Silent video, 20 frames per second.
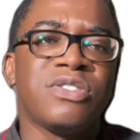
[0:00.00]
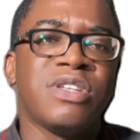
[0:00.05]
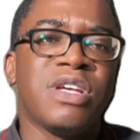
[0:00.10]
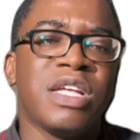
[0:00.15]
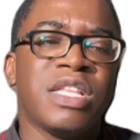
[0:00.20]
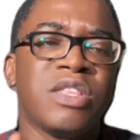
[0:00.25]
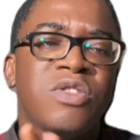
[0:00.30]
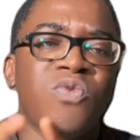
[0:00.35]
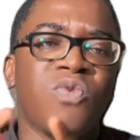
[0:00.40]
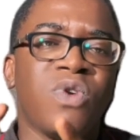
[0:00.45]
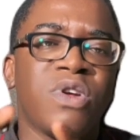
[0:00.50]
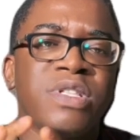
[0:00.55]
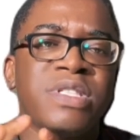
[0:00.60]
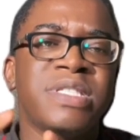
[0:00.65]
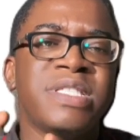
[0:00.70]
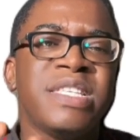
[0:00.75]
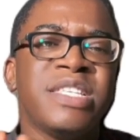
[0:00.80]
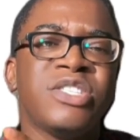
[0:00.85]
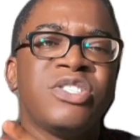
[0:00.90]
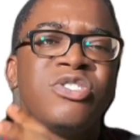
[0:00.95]
and what
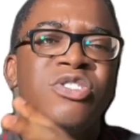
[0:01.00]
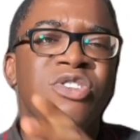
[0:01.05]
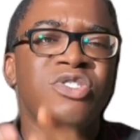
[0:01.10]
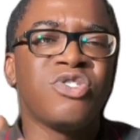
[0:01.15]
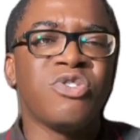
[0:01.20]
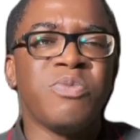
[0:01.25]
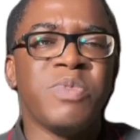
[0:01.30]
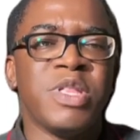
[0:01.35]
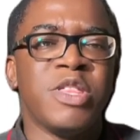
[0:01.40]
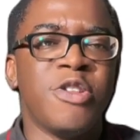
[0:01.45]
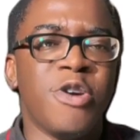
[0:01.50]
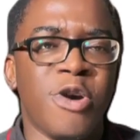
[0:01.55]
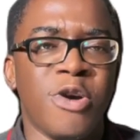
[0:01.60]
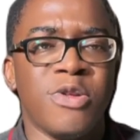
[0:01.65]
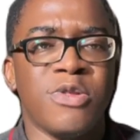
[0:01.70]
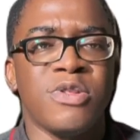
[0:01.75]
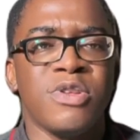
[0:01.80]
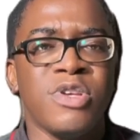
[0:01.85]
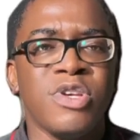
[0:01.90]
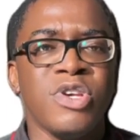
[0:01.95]
needs not to be
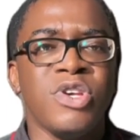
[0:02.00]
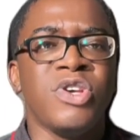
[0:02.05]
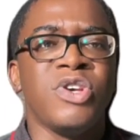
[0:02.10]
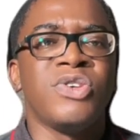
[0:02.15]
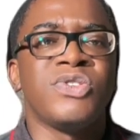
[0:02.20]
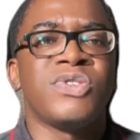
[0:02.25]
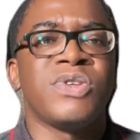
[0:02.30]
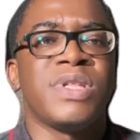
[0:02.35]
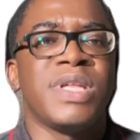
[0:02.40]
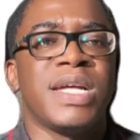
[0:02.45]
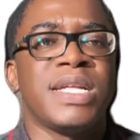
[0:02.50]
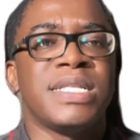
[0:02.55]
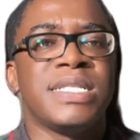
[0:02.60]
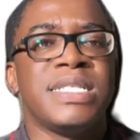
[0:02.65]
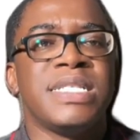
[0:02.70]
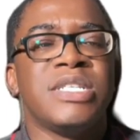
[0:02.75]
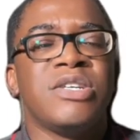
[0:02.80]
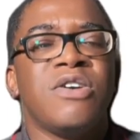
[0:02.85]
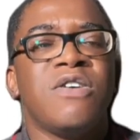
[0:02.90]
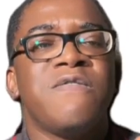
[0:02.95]
done, so that
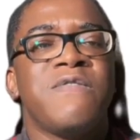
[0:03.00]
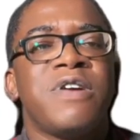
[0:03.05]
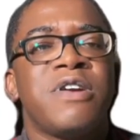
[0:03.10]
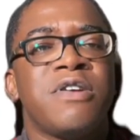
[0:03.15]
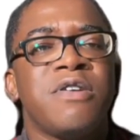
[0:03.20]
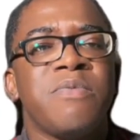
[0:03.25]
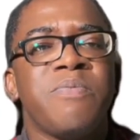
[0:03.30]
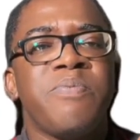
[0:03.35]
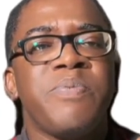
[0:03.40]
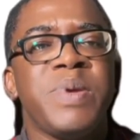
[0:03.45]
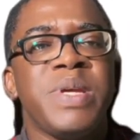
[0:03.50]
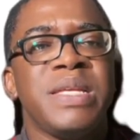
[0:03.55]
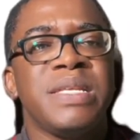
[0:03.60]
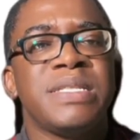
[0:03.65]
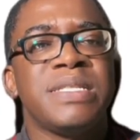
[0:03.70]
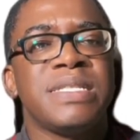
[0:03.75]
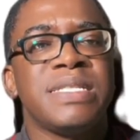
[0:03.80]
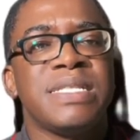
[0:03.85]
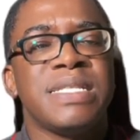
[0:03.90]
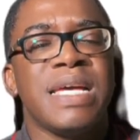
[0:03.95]
the overall
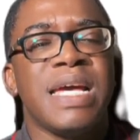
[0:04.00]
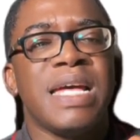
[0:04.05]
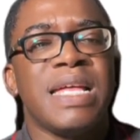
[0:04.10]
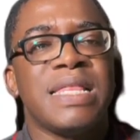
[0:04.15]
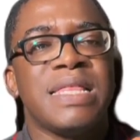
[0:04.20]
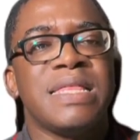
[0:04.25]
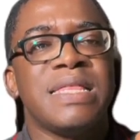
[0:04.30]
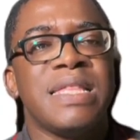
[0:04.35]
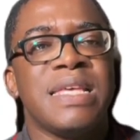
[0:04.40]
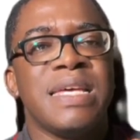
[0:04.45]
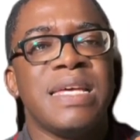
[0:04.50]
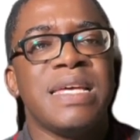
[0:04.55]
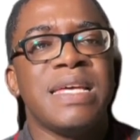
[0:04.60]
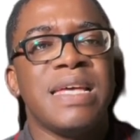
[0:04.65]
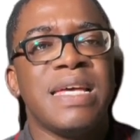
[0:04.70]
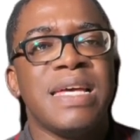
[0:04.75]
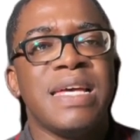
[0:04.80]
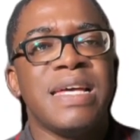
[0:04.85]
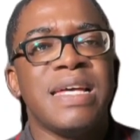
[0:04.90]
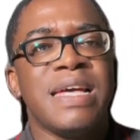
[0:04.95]
peace and
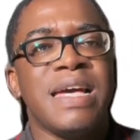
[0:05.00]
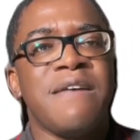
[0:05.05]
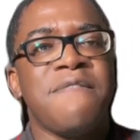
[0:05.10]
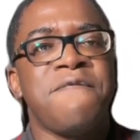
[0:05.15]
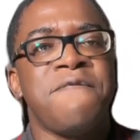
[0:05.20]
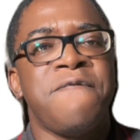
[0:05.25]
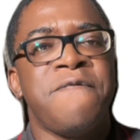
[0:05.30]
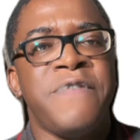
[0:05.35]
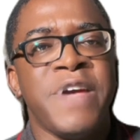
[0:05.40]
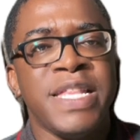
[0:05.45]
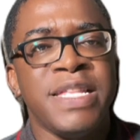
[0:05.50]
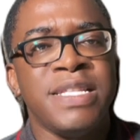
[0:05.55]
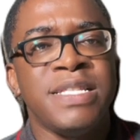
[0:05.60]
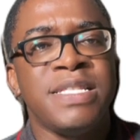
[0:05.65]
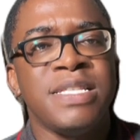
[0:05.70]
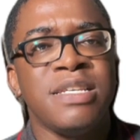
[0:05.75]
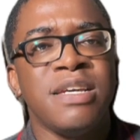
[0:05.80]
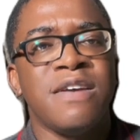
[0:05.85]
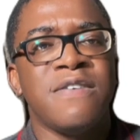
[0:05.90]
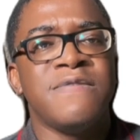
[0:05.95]
the
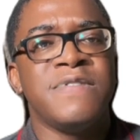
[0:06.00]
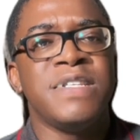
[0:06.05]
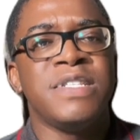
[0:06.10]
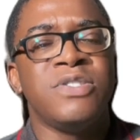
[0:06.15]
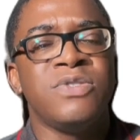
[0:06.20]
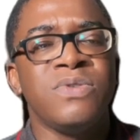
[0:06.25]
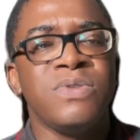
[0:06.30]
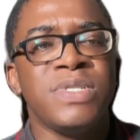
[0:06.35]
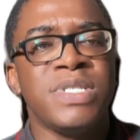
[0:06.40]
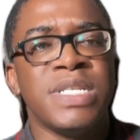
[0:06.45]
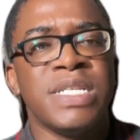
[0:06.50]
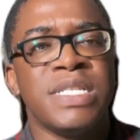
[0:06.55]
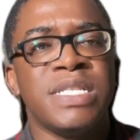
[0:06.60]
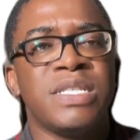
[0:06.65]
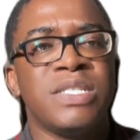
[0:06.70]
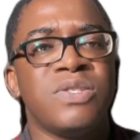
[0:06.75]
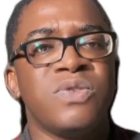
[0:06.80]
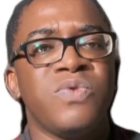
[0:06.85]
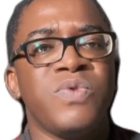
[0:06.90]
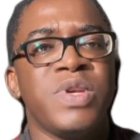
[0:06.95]
affinity of the two
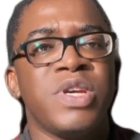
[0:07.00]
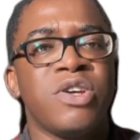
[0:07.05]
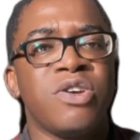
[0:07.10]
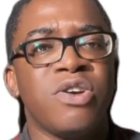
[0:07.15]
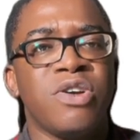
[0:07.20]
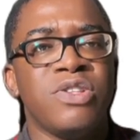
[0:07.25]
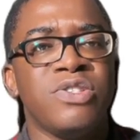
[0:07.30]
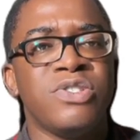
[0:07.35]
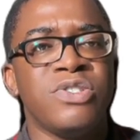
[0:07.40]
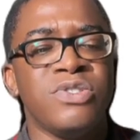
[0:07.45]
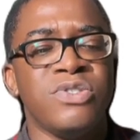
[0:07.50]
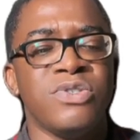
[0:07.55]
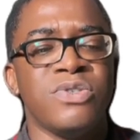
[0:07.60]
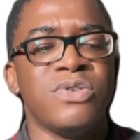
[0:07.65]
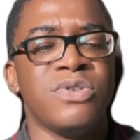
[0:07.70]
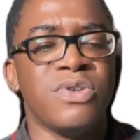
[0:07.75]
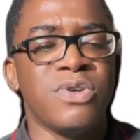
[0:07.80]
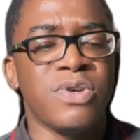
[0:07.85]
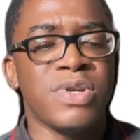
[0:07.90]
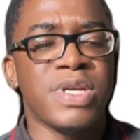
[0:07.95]
states will
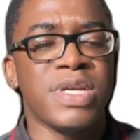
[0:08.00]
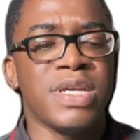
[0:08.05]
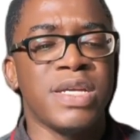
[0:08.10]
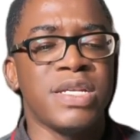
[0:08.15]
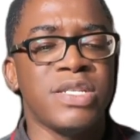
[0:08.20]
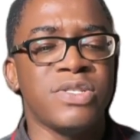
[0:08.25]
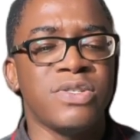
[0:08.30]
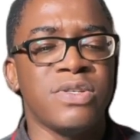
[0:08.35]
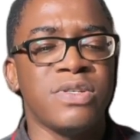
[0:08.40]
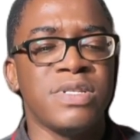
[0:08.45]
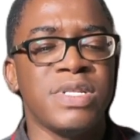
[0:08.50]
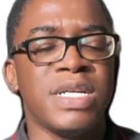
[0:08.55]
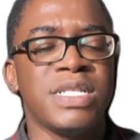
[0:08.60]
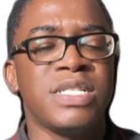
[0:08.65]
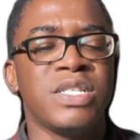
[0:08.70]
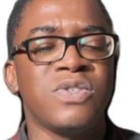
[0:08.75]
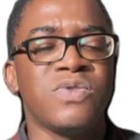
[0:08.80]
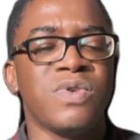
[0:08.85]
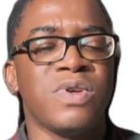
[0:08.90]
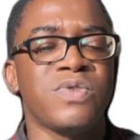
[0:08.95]
continue. Okay, so
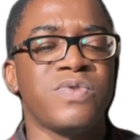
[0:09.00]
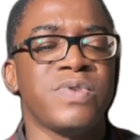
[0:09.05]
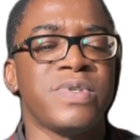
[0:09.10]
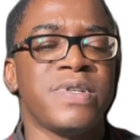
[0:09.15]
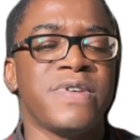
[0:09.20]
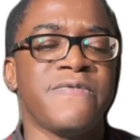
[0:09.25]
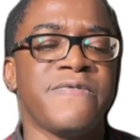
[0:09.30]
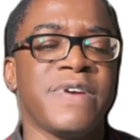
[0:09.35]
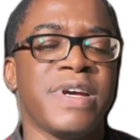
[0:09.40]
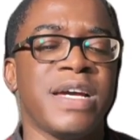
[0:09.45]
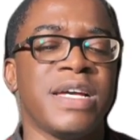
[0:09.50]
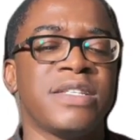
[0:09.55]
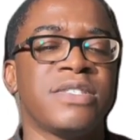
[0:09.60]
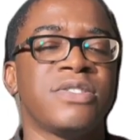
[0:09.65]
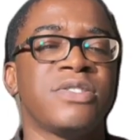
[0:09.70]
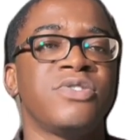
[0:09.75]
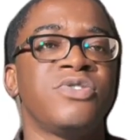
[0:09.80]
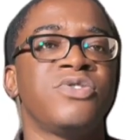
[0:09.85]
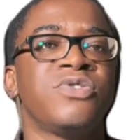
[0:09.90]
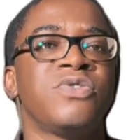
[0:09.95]
that is what we refer
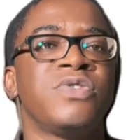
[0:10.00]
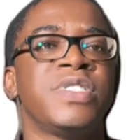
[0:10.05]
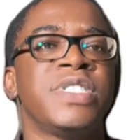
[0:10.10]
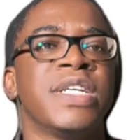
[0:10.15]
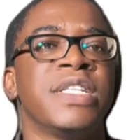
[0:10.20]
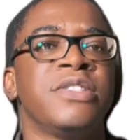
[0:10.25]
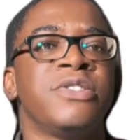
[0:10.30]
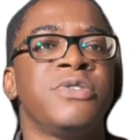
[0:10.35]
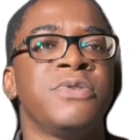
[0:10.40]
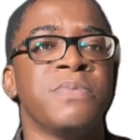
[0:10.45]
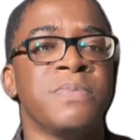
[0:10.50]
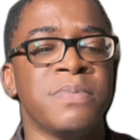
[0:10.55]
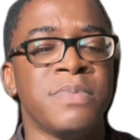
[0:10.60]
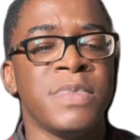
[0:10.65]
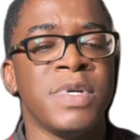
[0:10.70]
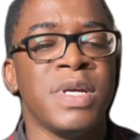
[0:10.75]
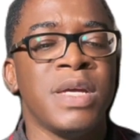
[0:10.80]
as jus gentium,